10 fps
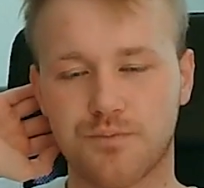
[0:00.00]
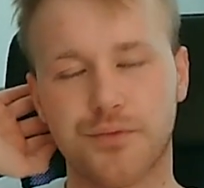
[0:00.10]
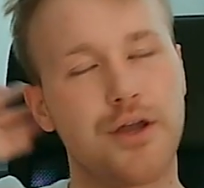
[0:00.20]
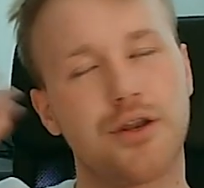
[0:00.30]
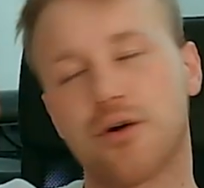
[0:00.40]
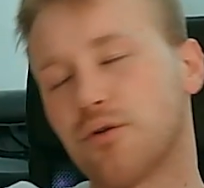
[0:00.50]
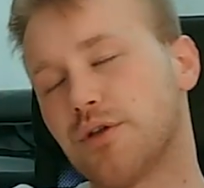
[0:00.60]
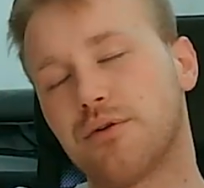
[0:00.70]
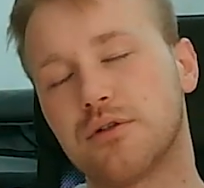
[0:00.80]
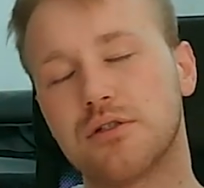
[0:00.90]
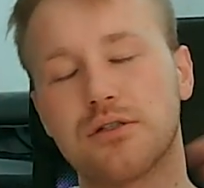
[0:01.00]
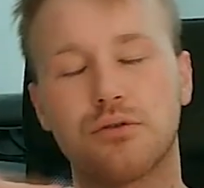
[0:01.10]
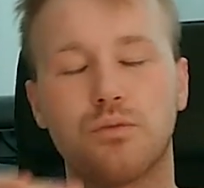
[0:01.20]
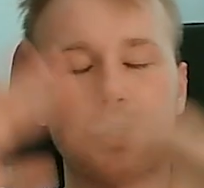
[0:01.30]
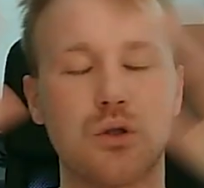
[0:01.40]
I know there is this
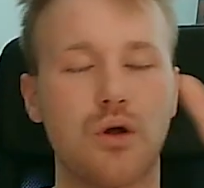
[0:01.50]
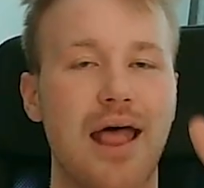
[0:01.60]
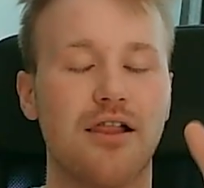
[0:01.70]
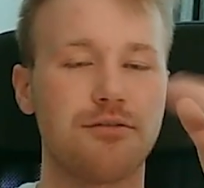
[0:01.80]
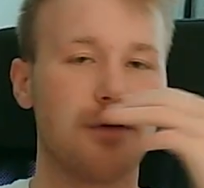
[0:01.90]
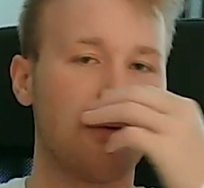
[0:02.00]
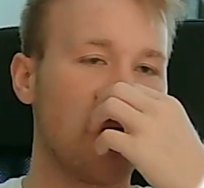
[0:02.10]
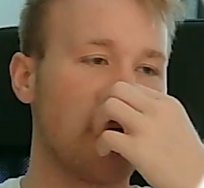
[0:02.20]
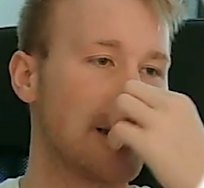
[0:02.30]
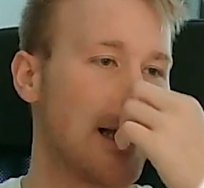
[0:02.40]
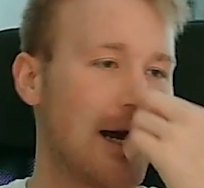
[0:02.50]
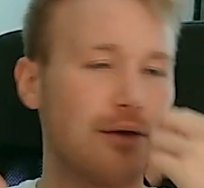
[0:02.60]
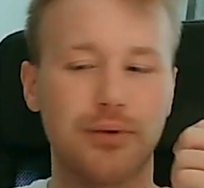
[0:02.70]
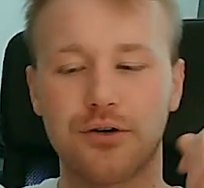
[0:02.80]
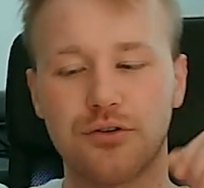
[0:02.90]
whole health bubble online
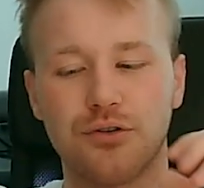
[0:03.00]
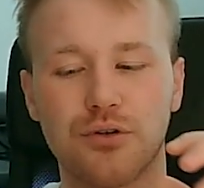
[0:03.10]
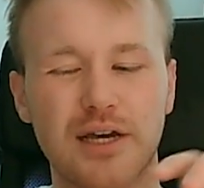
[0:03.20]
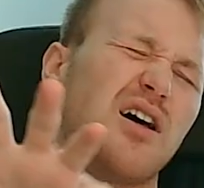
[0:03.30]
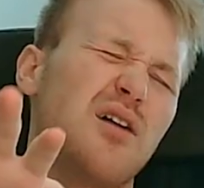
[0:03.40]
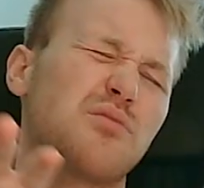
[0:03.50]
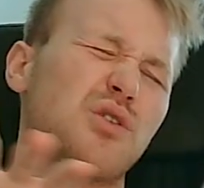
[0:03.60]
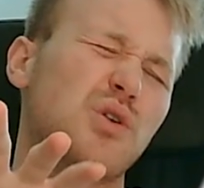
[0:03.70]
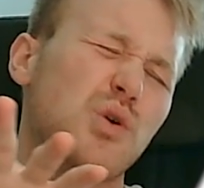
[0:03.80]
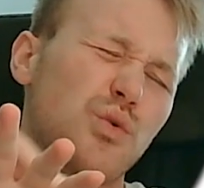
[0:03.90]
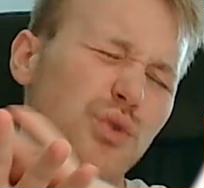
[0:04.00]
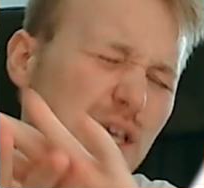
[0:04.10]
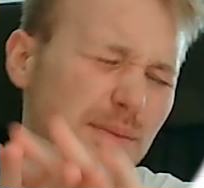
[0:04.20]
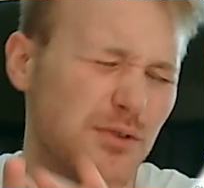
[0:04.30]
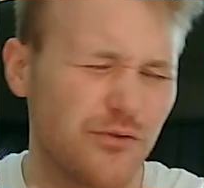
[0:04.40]
where you get
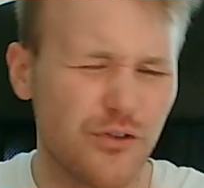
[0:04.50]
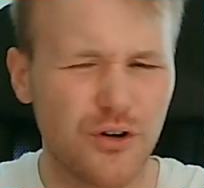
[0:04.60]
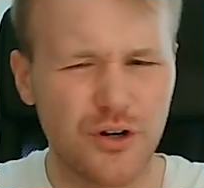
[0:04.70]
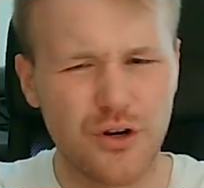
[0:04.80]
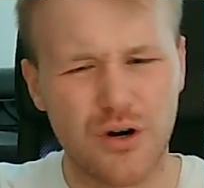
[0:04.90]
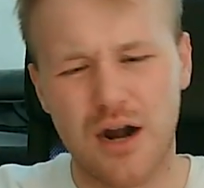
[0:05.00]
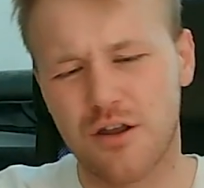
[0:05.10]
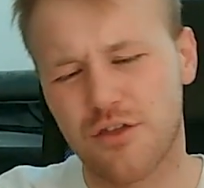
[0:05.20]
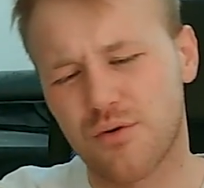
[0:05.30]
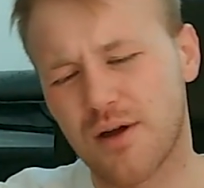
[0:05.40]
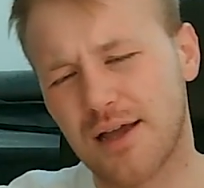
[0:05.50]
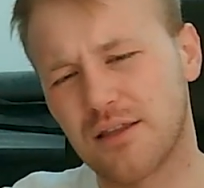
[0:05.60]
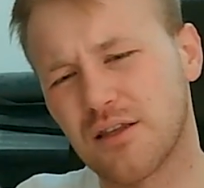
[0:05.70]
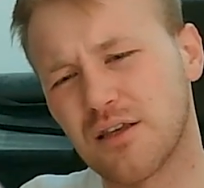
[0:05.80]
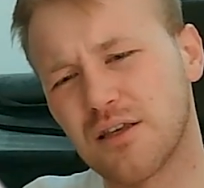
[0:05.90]
creams for your
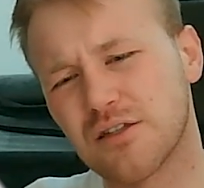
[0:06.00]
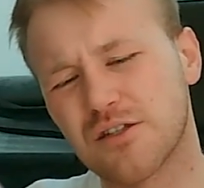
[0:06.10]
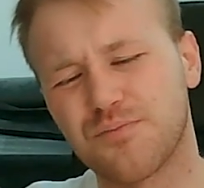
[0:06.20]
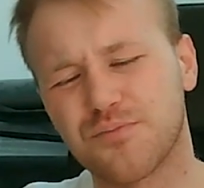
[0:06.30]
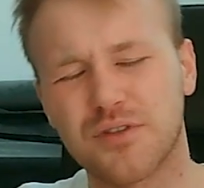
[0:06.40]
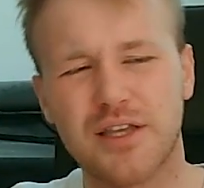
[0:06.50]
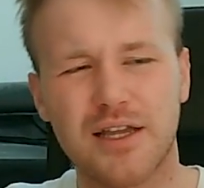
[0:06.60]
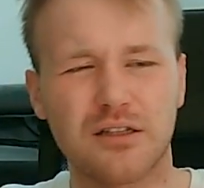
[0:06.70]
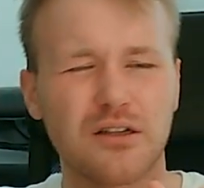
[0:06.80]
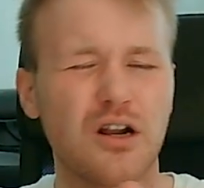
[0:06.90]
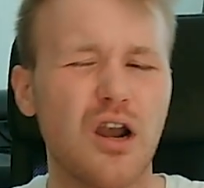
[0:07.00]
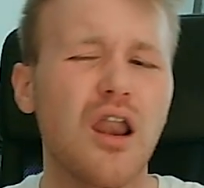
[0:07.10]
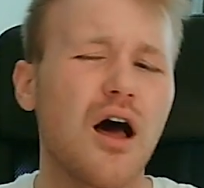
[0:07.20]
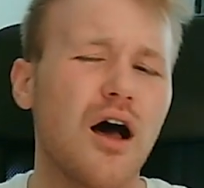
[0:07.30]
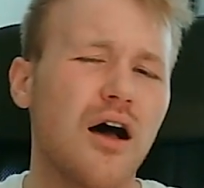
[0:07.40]
arthritis, then
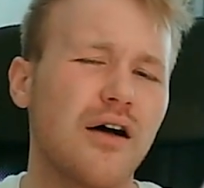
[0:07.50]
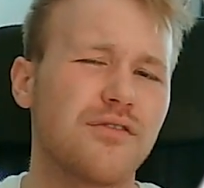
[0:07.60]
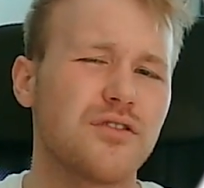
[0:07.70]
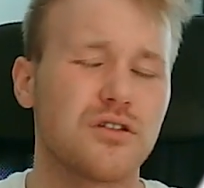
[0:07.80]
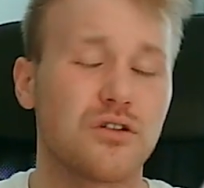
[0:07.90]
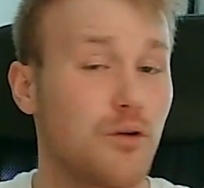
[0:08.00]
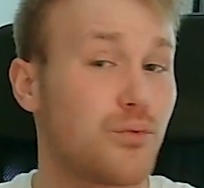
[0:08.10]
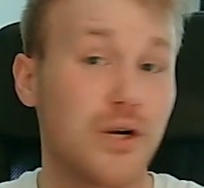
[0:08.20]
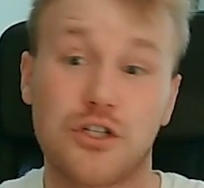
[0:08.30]
gloves, compression